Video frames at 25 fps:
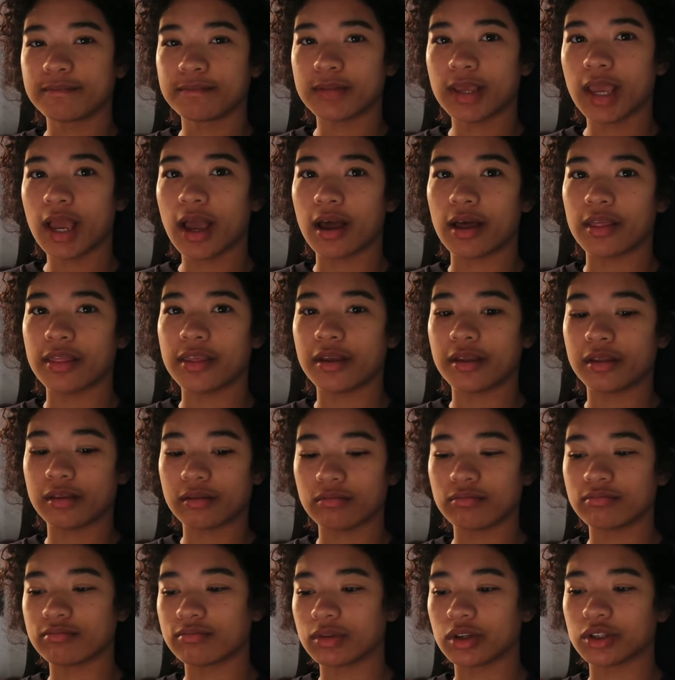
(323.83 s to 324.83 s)
yeah,
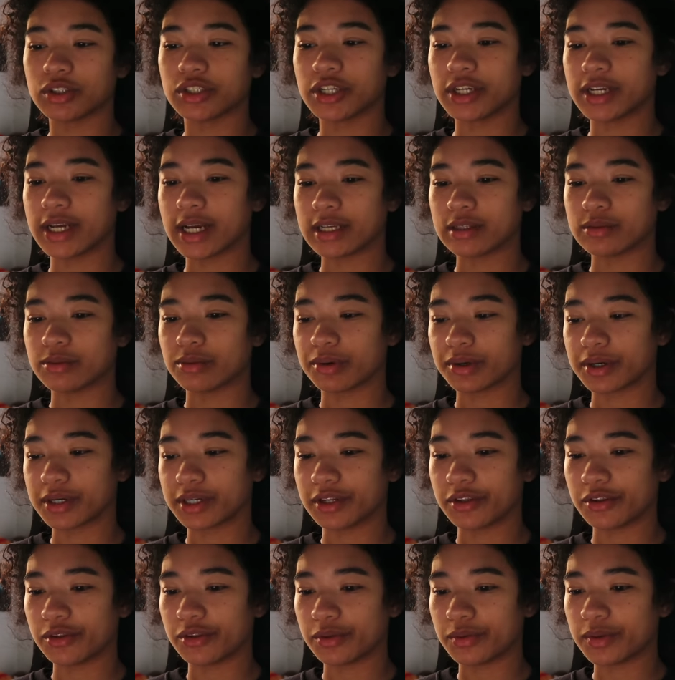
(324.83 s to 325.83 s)
then I'll tell you guys what we're
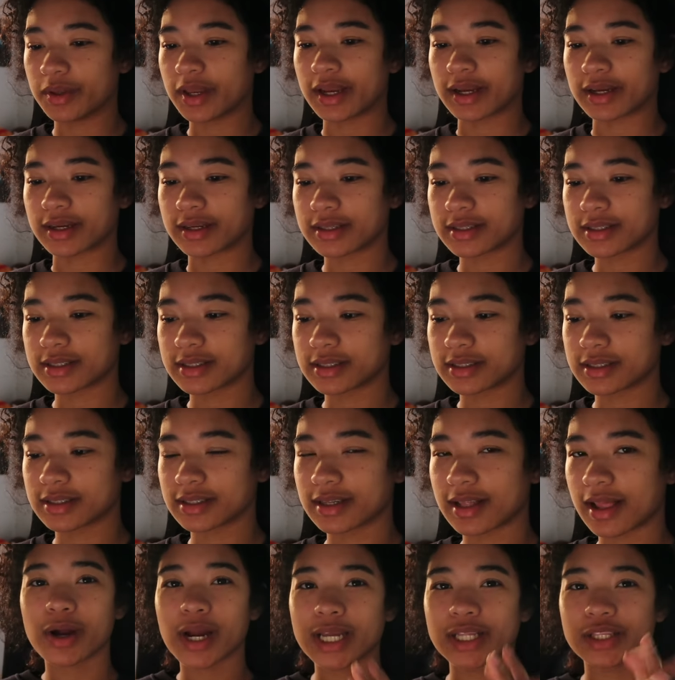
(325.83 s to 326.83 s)
gonna do next.
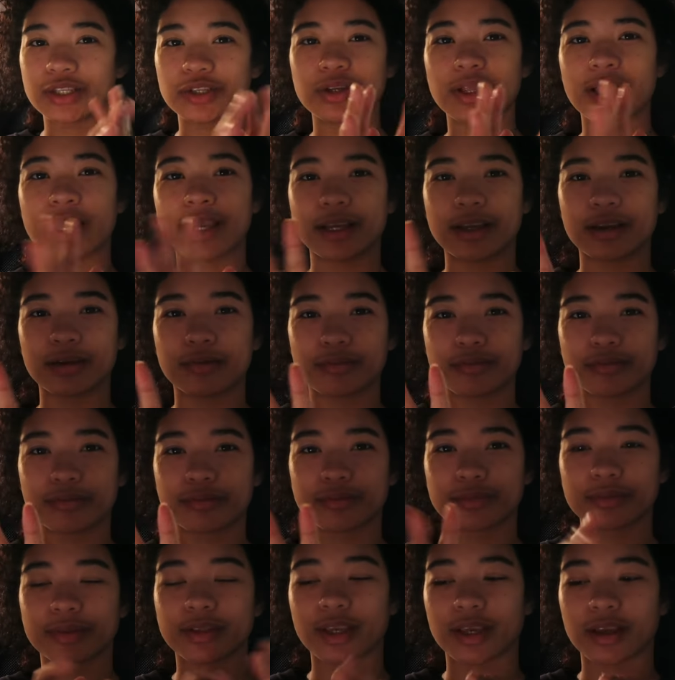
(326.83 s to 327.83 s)
Before I do like
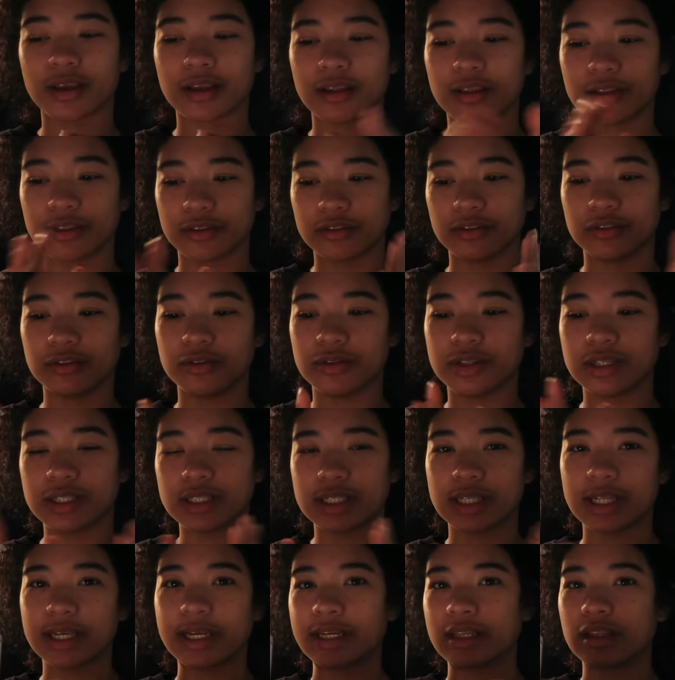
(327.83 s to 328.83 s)
do
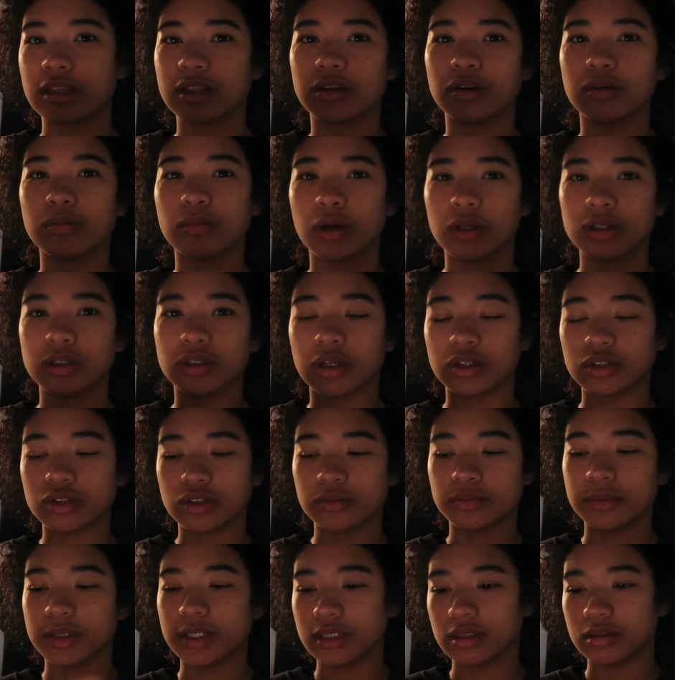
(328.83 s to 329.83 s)
this like little montage
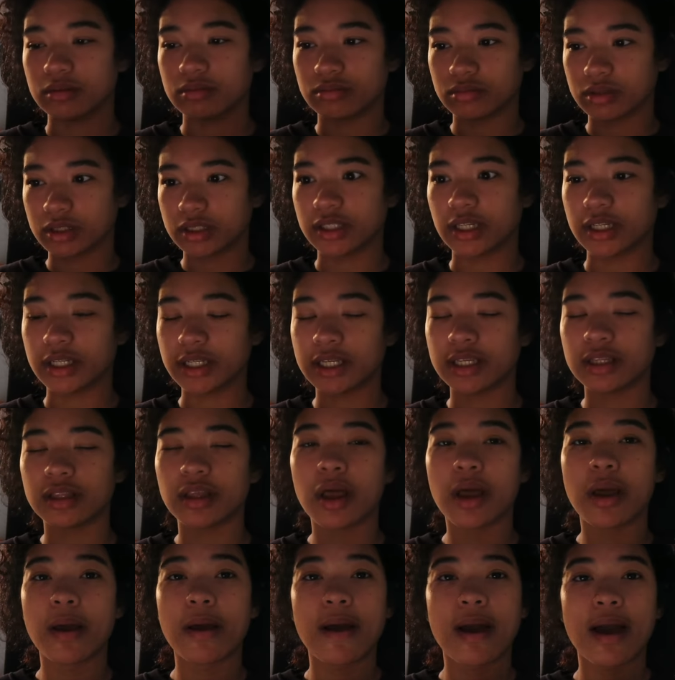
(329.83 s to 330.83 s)
of me studying,
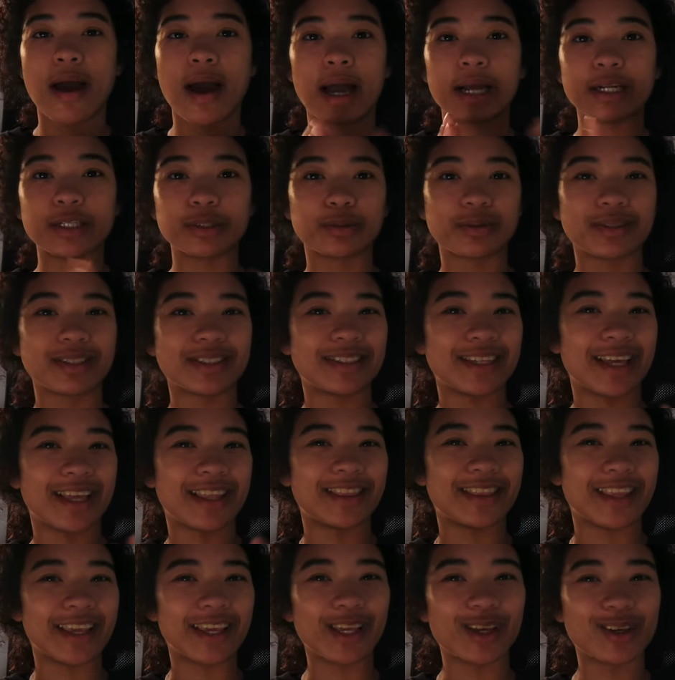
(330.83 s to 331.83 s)
I just want to say
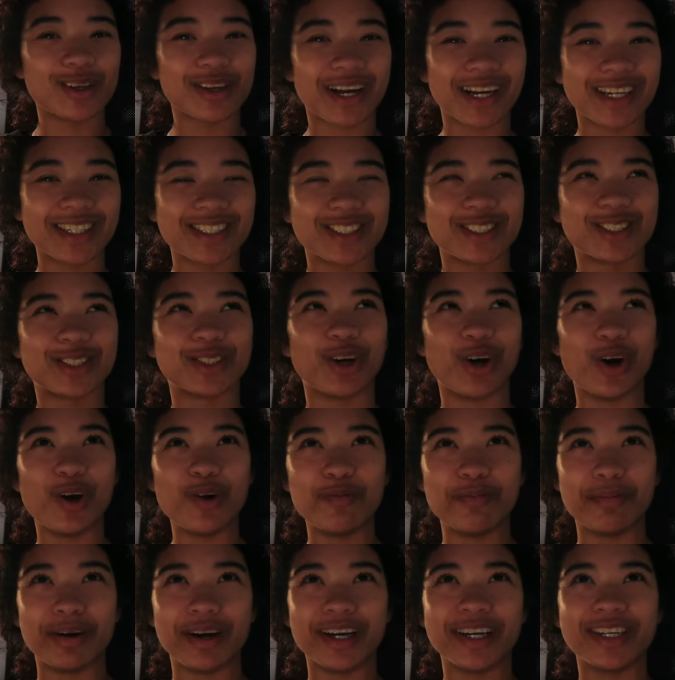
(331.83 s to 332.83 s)
thank you guys
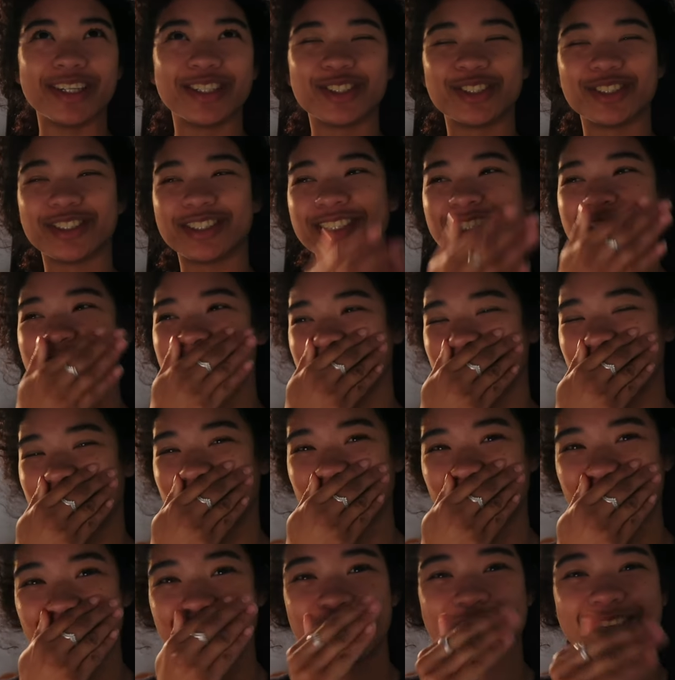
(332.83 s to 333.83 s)
so much. This is
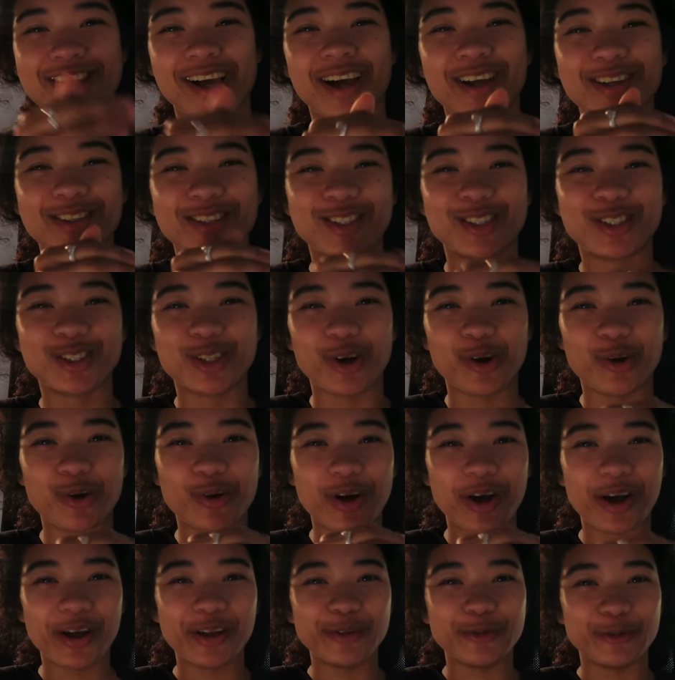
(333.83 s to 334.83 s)
actually a
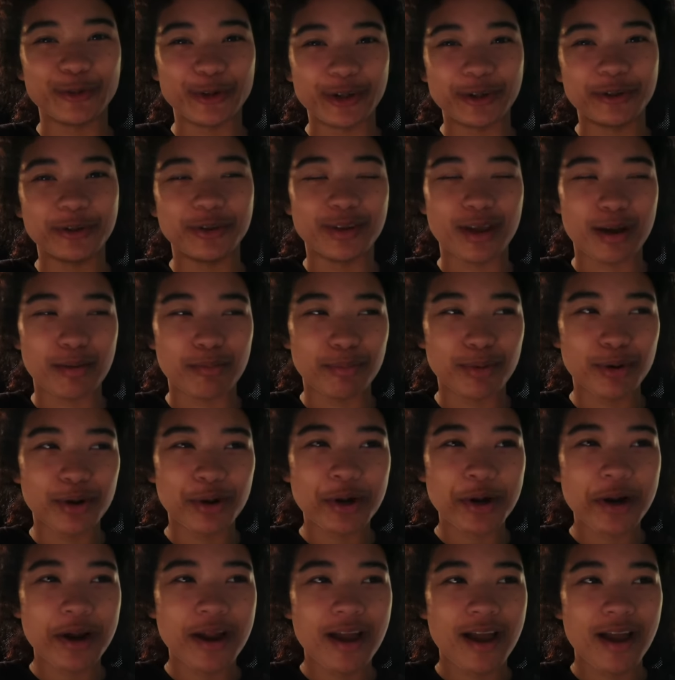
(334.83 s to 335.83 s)
so unreal
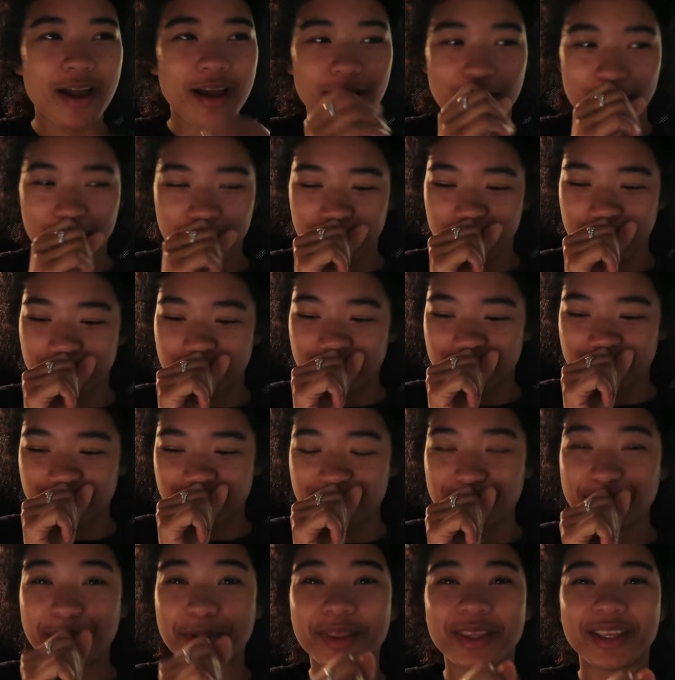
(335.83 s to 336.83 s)
number,
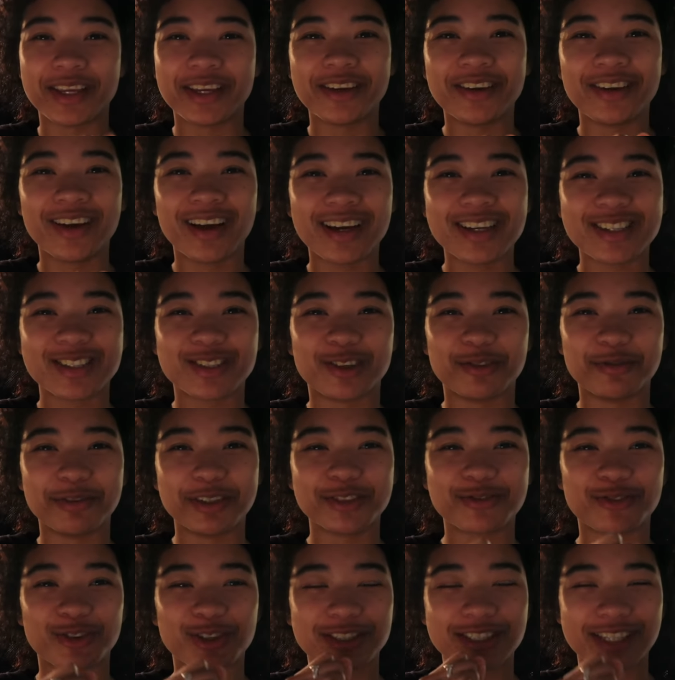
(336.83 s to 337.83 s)
but thank you guys so
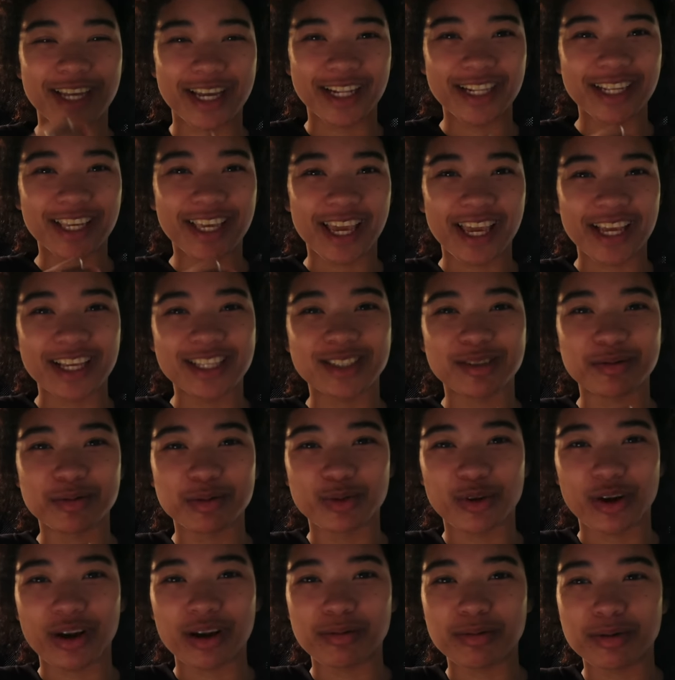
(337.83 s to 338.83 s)
much for 10k
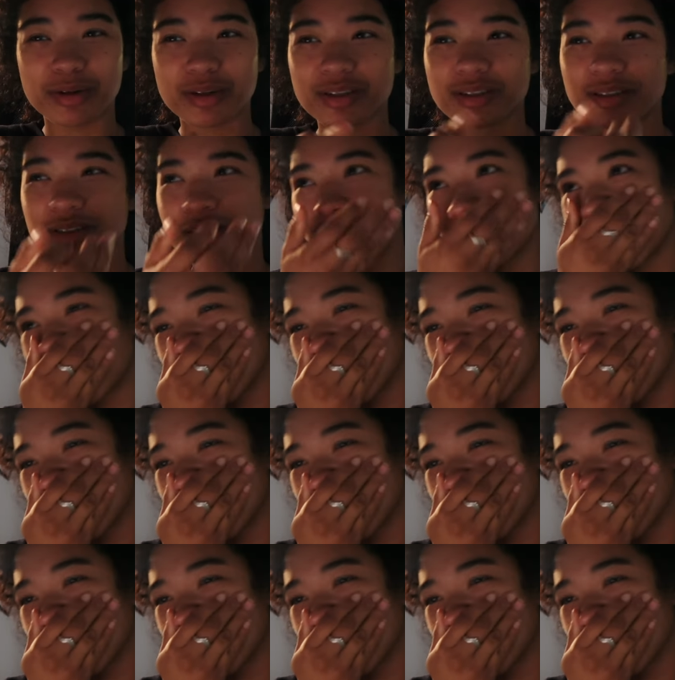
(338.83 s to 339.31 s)
subscribers.